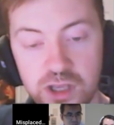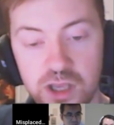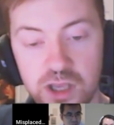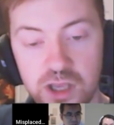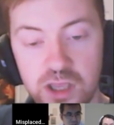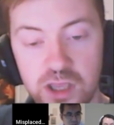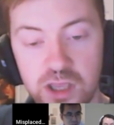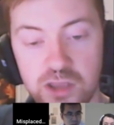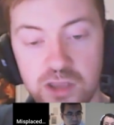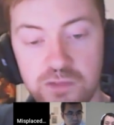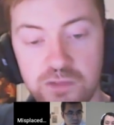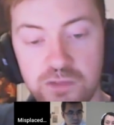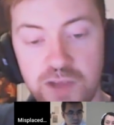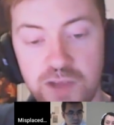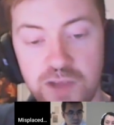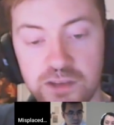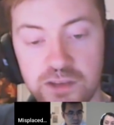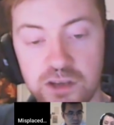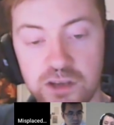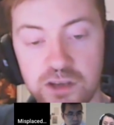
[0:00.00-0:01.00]
And the
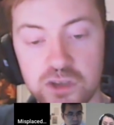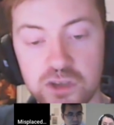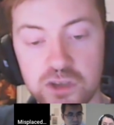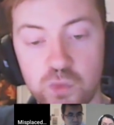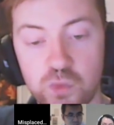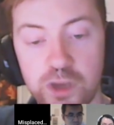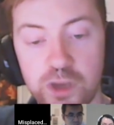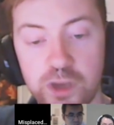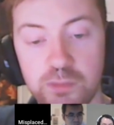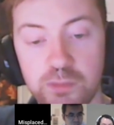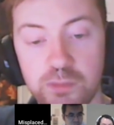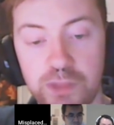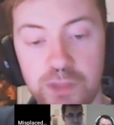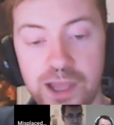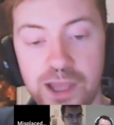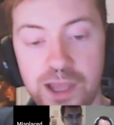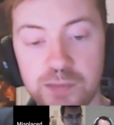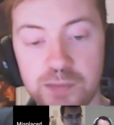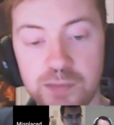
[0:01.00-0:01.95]
fact that it is white and black